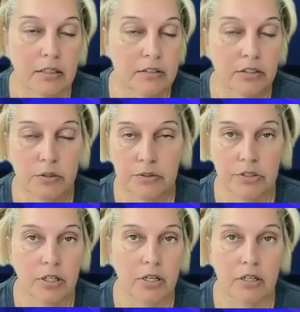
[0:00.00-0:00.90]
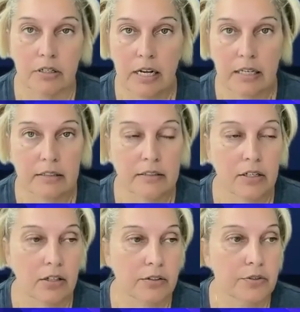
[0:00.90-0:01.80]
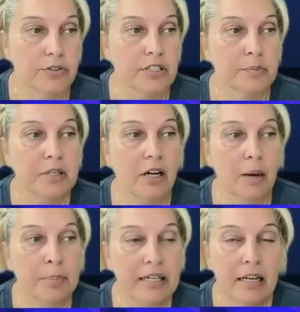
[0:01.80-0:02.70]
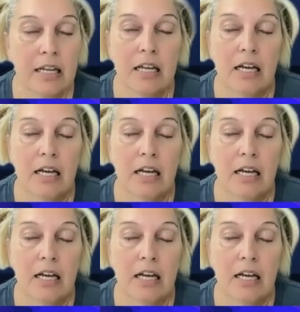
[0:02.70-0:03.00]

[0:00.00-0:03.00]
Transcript: seduce her and all of those things. But